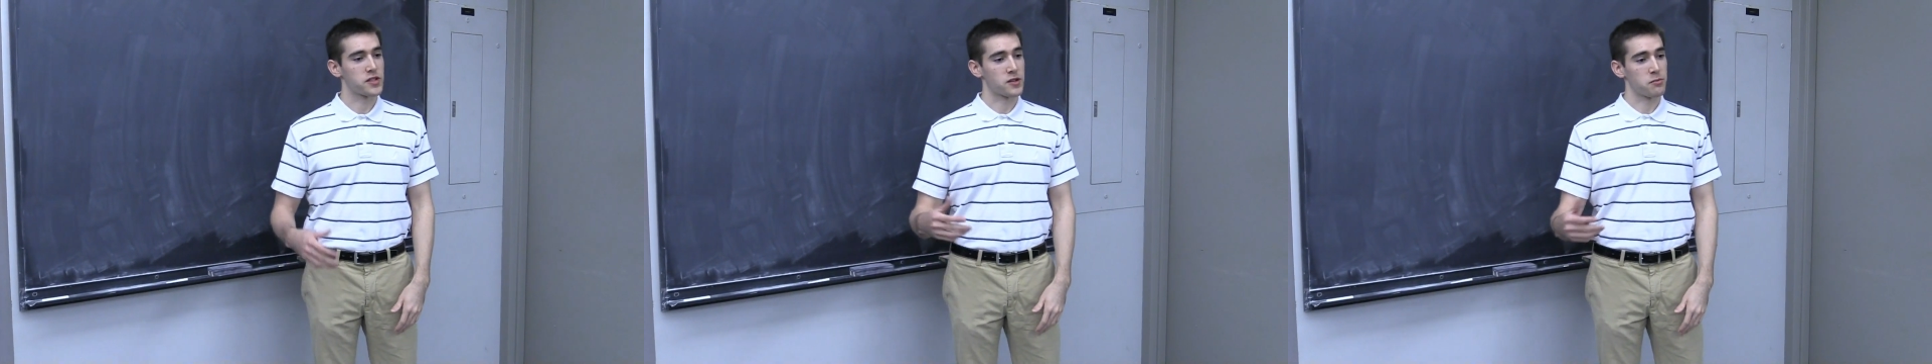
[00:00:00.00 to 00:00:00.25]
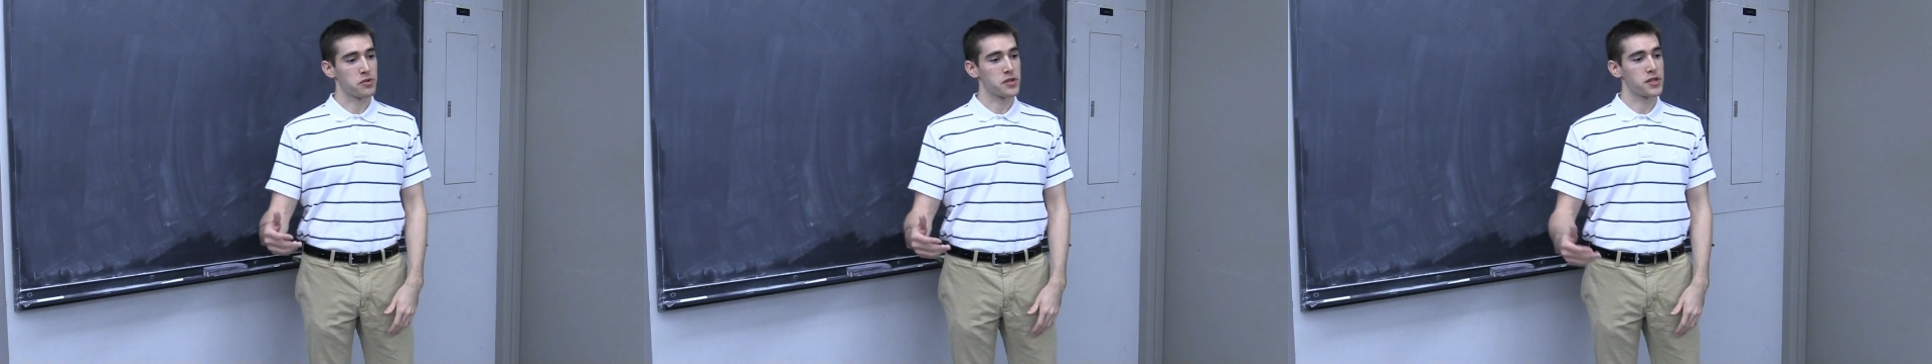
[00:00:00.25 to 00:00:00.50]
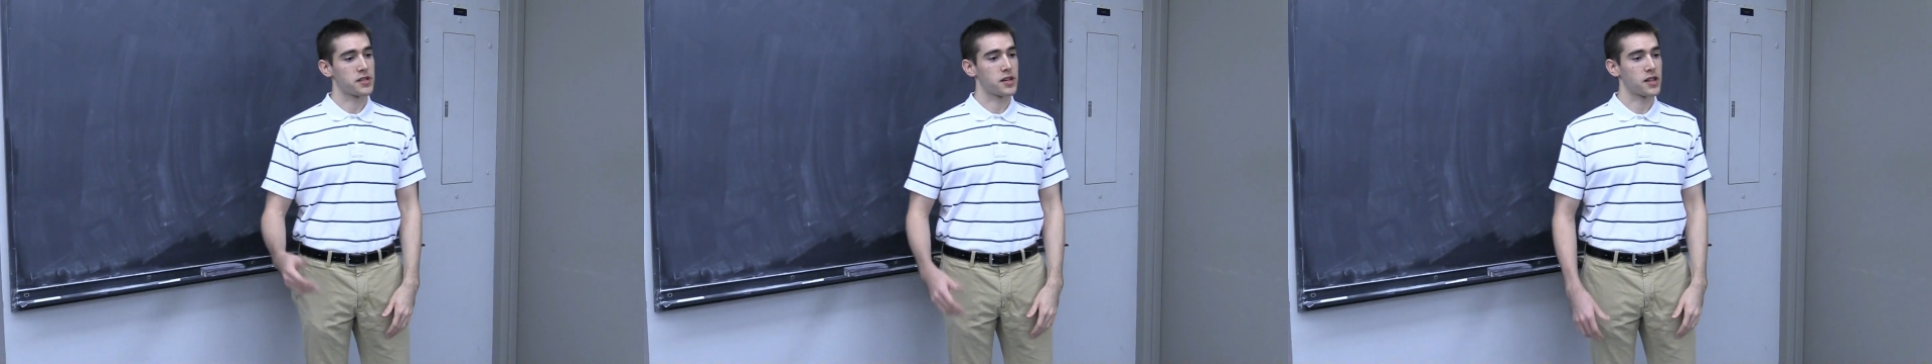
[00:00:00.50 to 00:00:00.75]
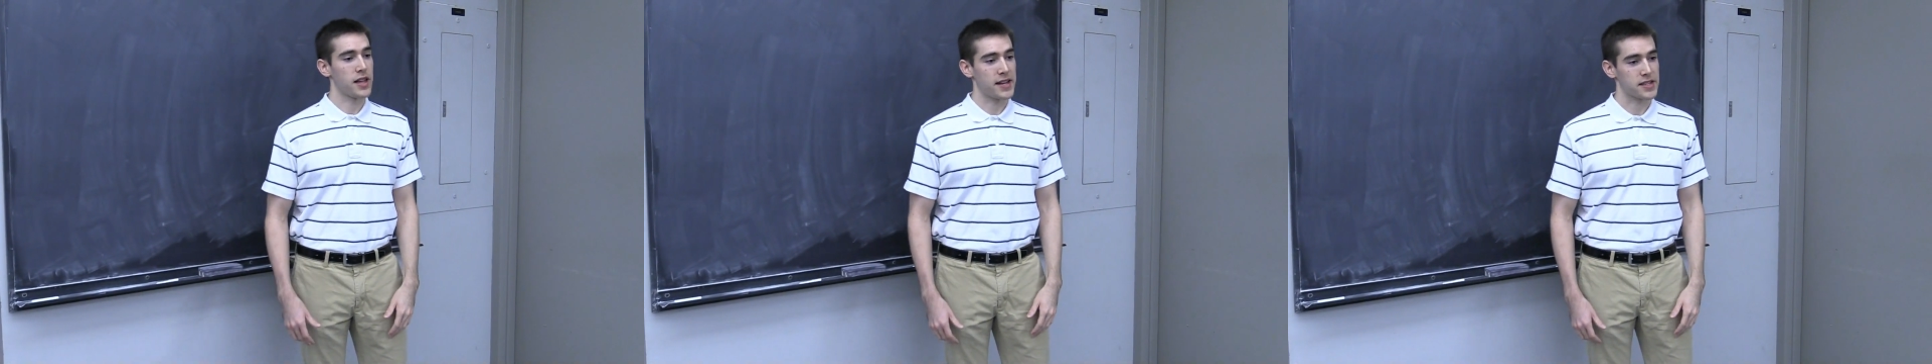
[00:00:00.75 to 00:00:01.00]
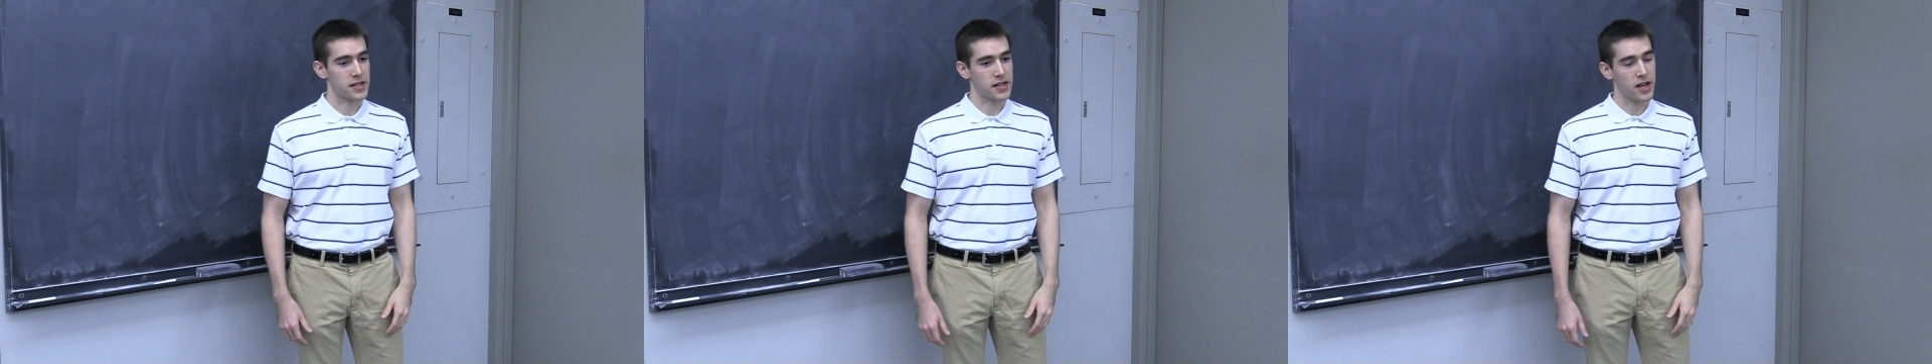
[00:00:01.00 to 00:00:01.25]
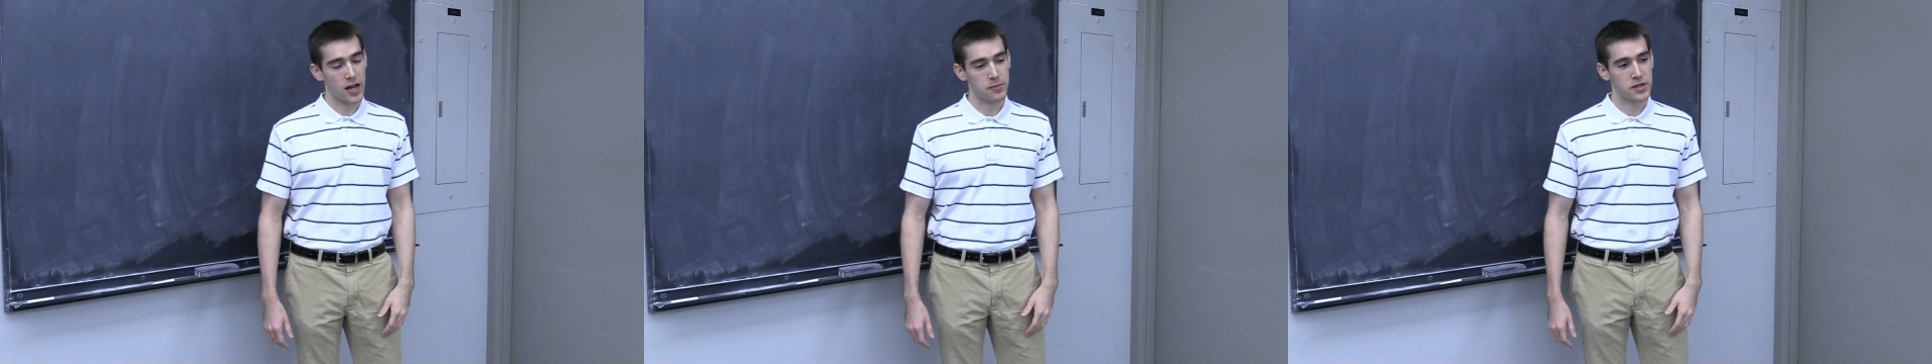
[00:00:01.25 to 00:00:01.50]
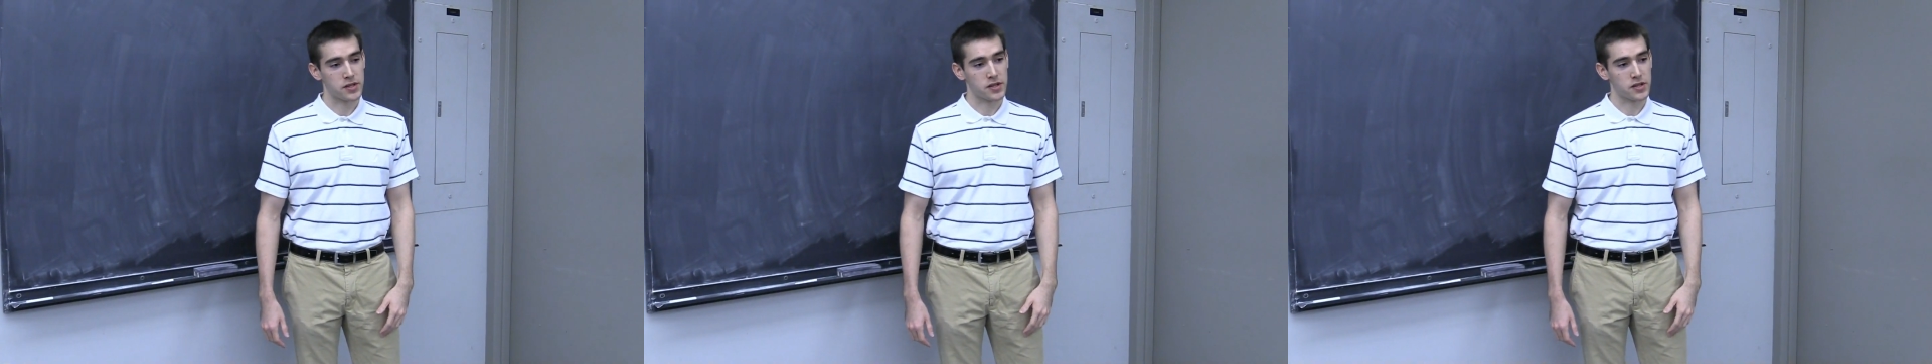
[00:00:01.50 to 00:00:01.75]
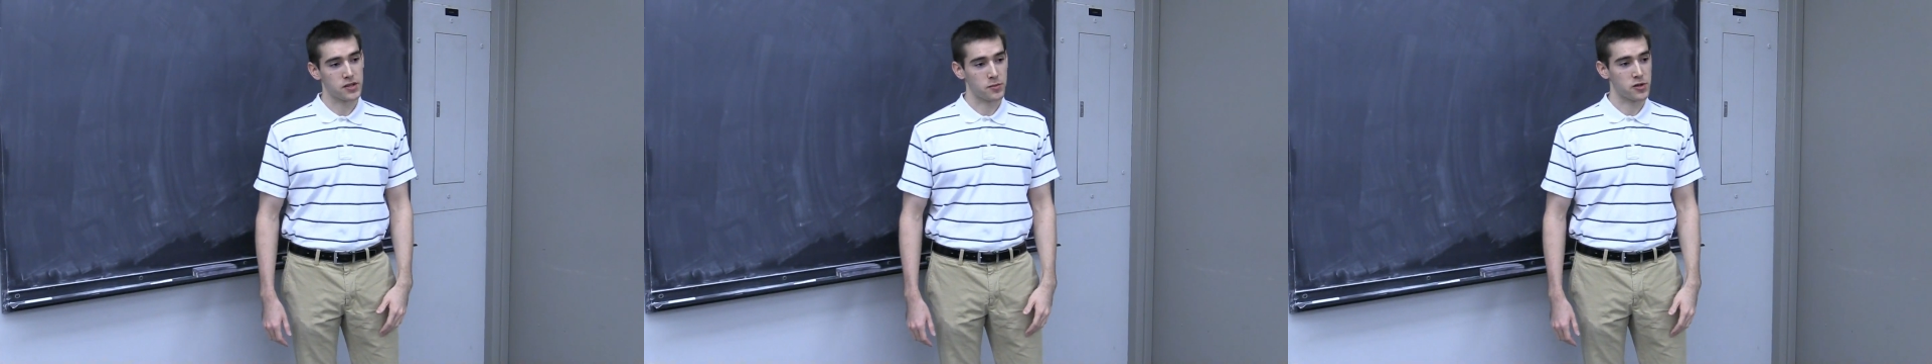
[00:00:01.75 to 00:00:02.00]
to complete the classic Compton
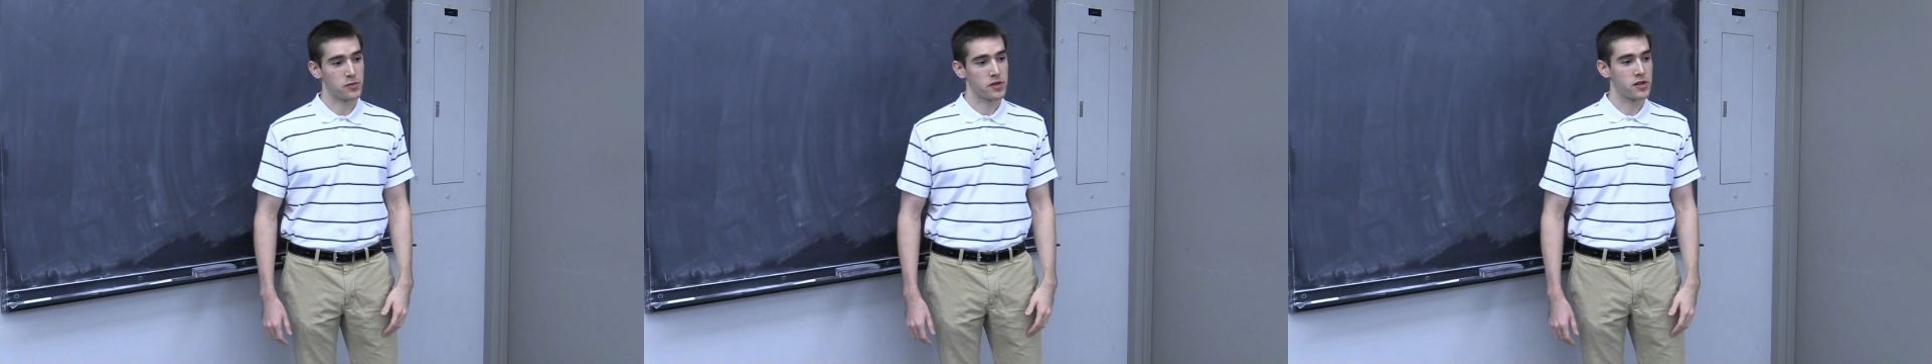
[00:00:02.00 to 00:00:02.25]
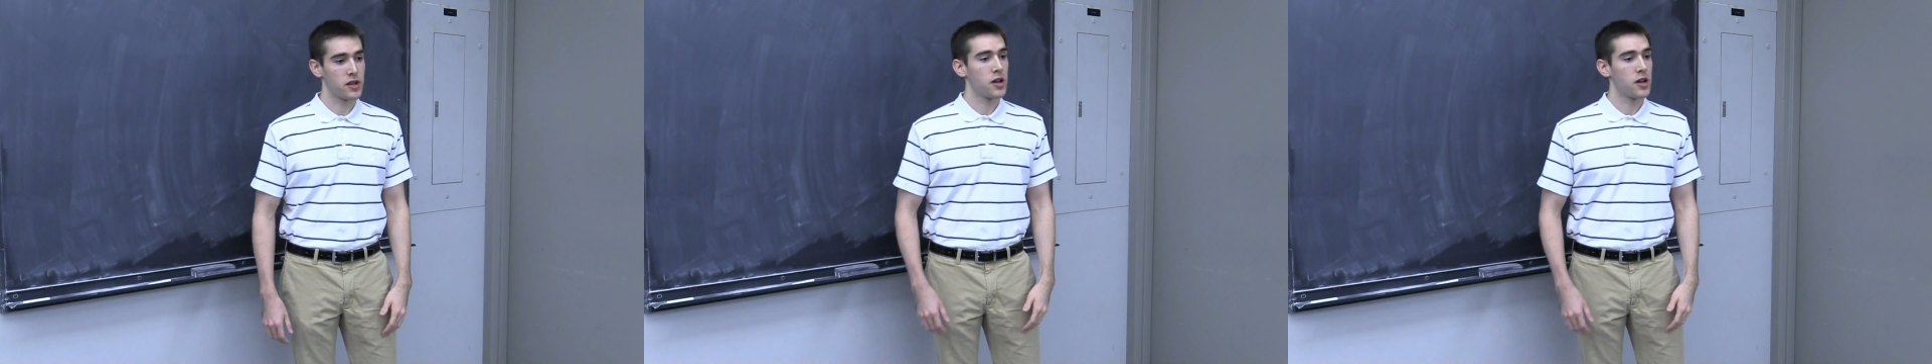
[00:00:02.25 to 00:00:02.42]
experiment.